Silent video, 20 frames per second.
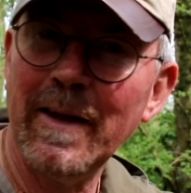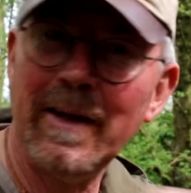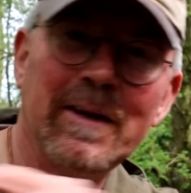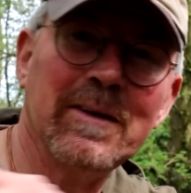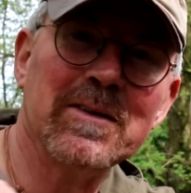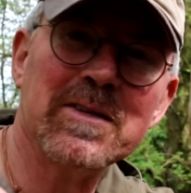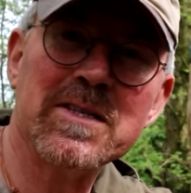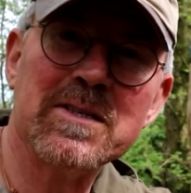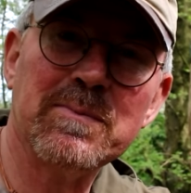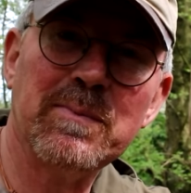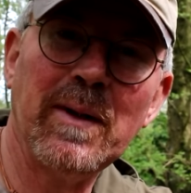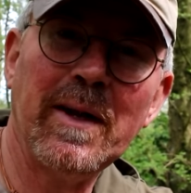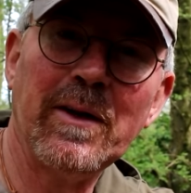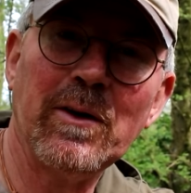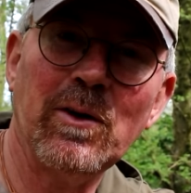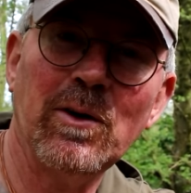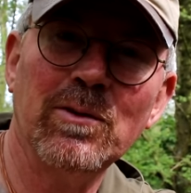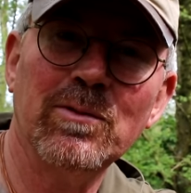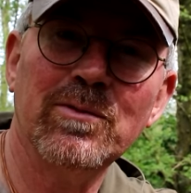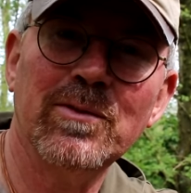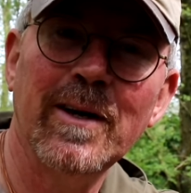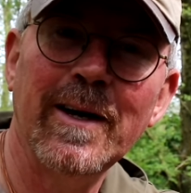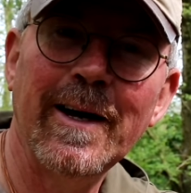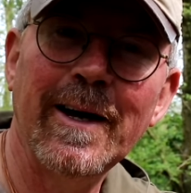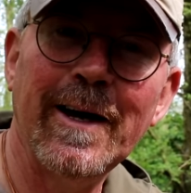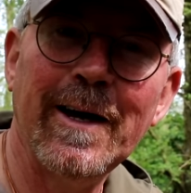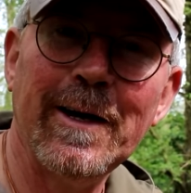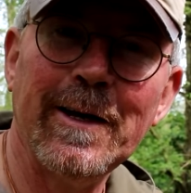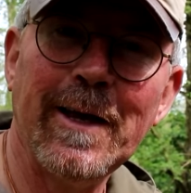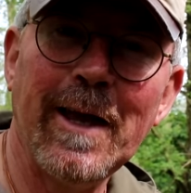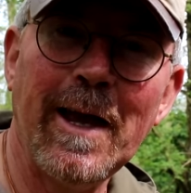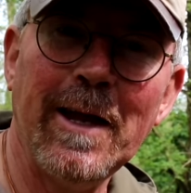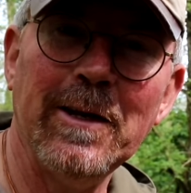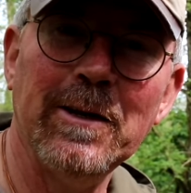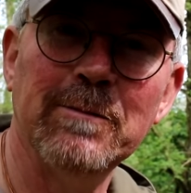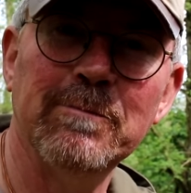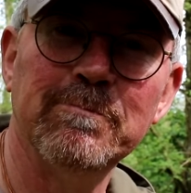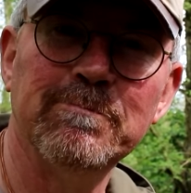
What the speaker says: and then I split off again.